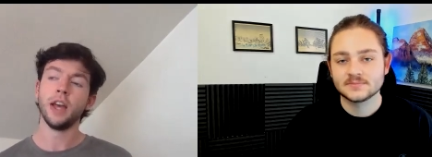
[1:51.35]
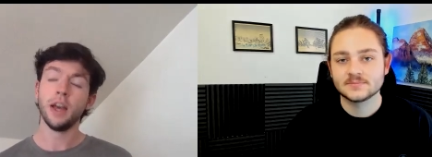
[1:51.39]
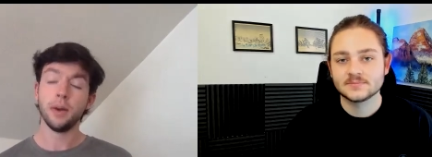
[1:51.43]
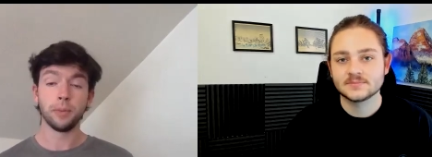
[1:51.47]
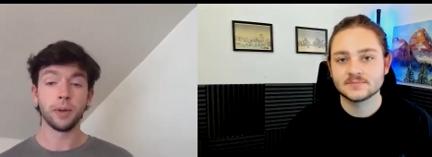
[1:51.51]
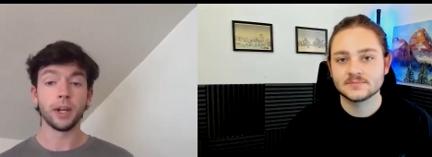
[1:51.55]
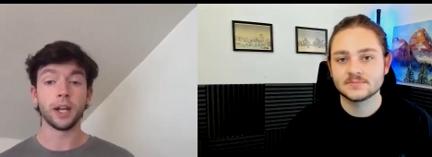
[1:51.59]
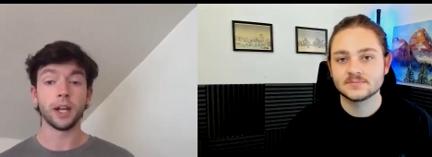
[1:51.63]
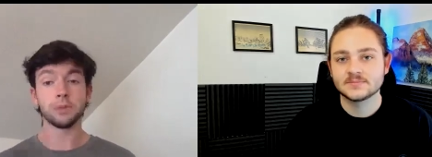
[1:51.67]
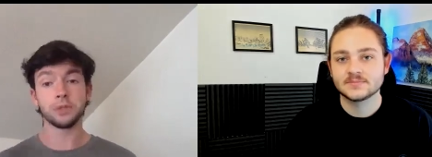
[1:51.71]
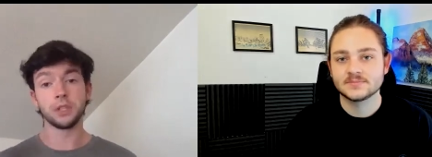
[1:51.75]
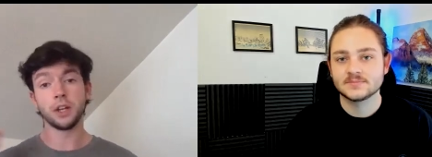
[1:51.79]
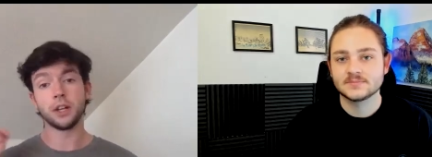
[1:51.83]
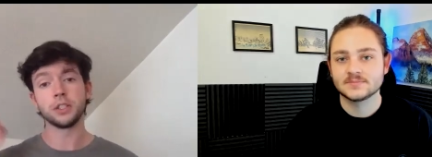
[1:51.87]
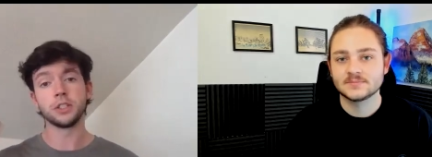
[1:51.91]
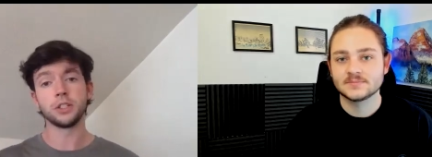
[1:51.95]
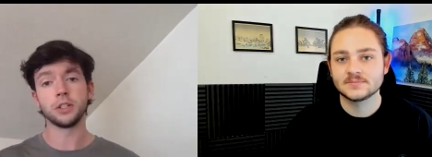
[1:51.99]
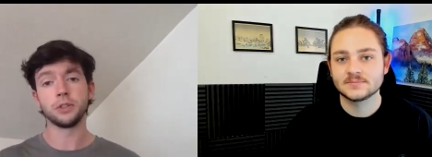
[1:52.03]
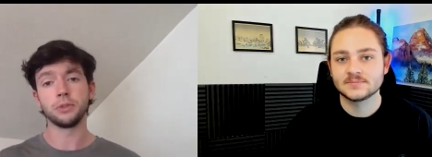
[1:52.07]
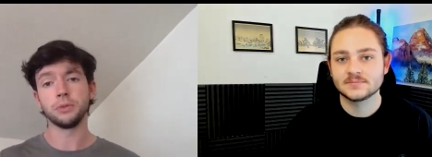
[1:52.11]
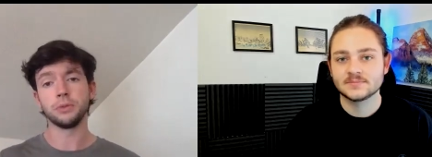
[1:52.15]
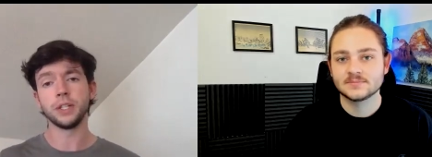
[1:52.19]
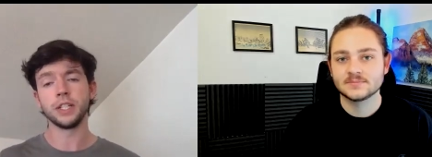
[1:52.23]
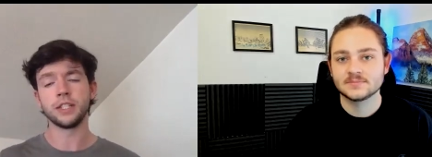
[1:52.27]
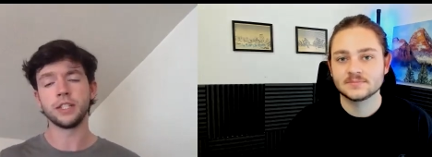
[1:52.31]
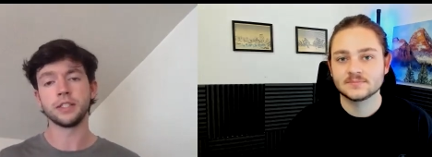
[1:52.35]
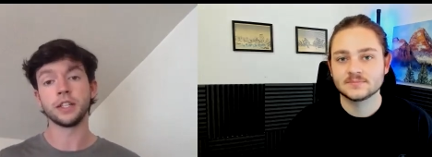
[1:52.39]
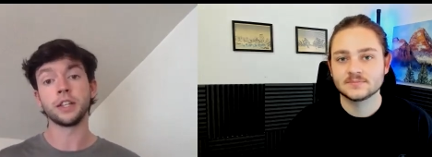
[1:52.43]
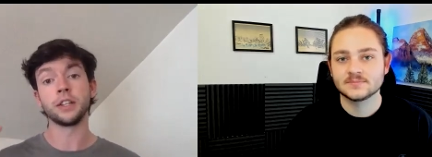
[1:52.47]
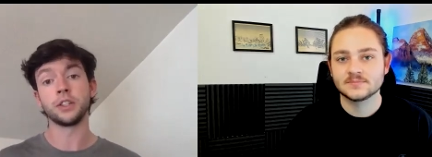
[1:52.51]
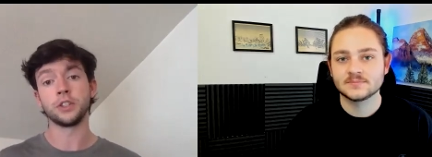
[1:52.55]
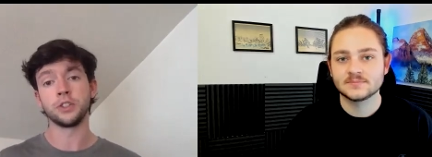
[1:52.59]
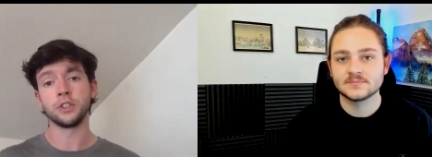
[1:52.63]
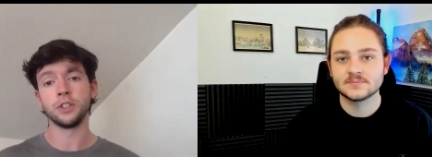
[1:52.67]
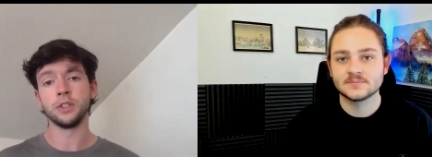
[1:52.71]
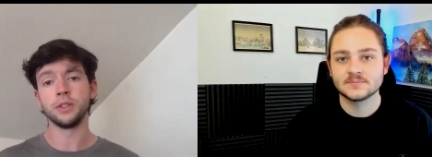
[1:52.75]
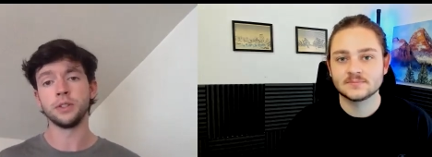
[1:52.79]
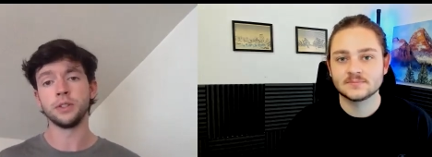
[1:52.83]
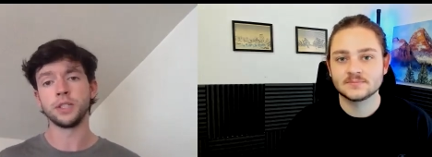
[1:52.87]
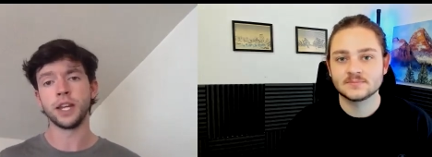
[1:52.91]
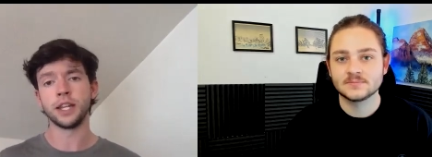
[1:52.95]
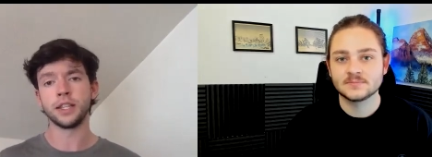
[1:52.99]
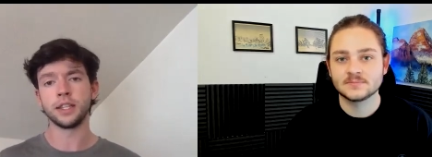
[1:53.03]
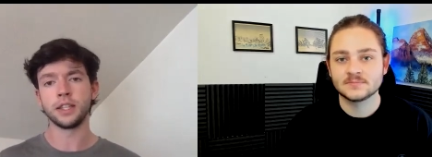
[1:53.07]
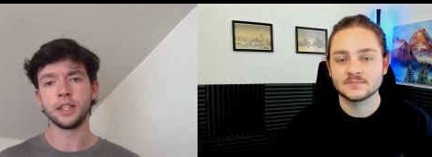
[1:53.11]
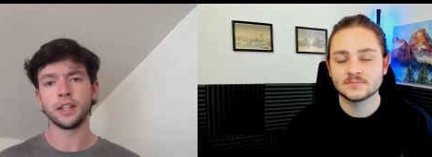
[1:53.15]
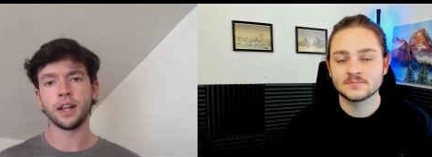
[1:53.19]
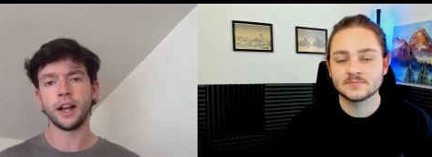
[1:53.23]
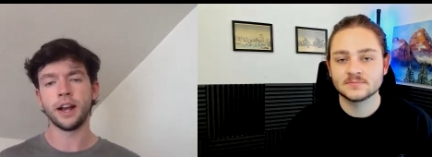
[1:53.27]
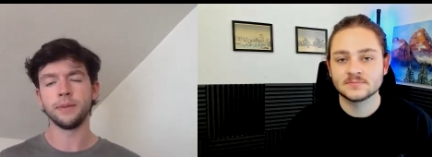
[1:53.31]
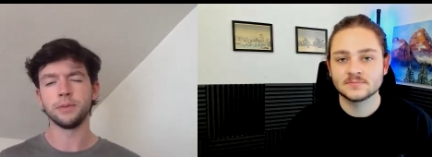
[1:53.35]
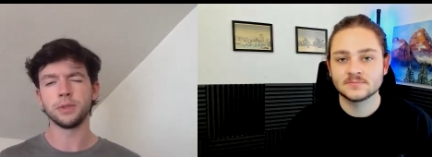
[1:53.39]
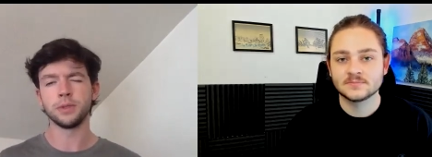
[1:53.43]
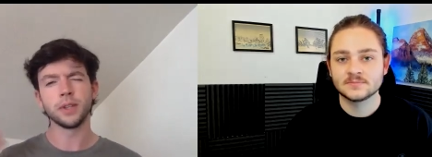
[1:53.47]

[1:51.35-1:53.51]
Speaker 1: but I was also reselling shoes at the time.